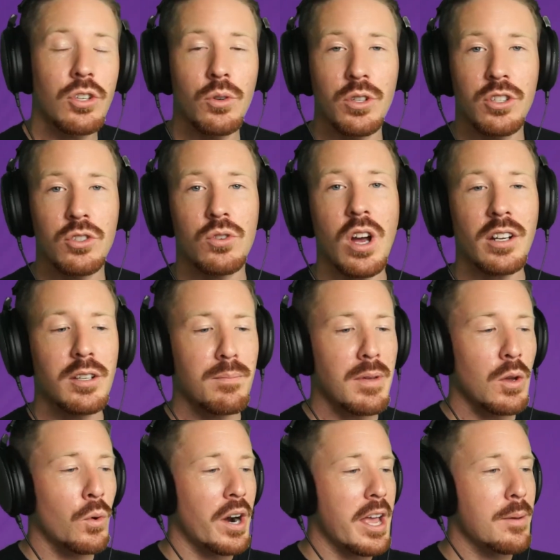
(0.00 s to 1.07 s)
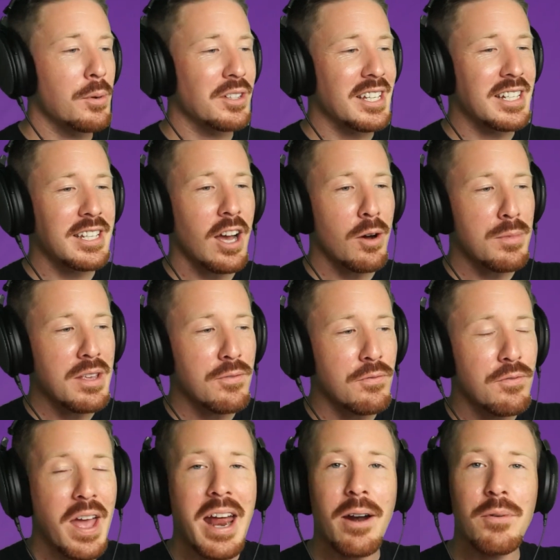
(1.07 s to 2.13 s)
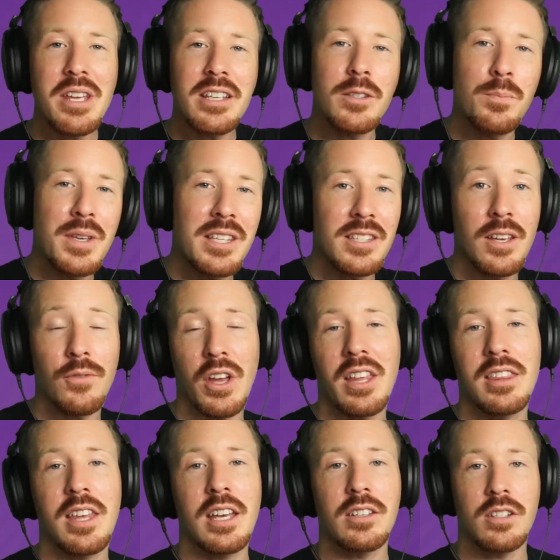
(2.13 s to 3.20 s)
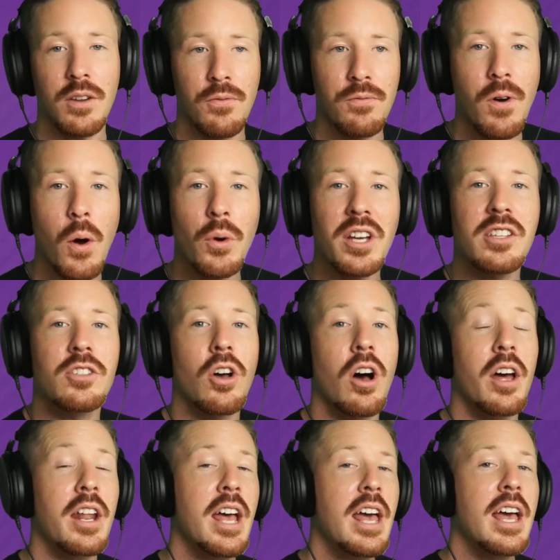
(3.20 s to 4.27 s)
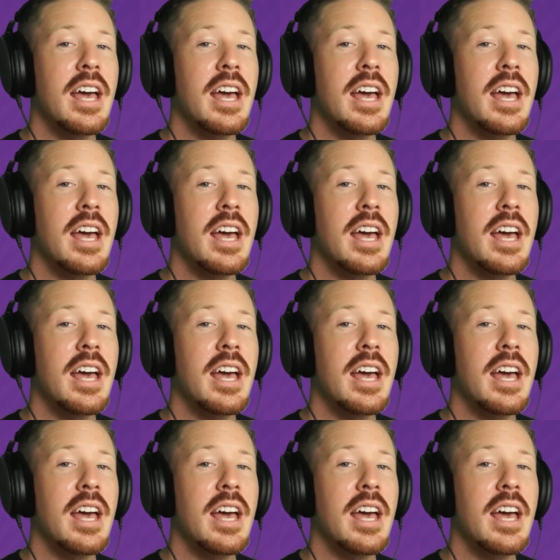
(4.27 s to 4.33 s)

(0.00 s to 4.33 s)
who instructed me were able to tell me very specific things to focus on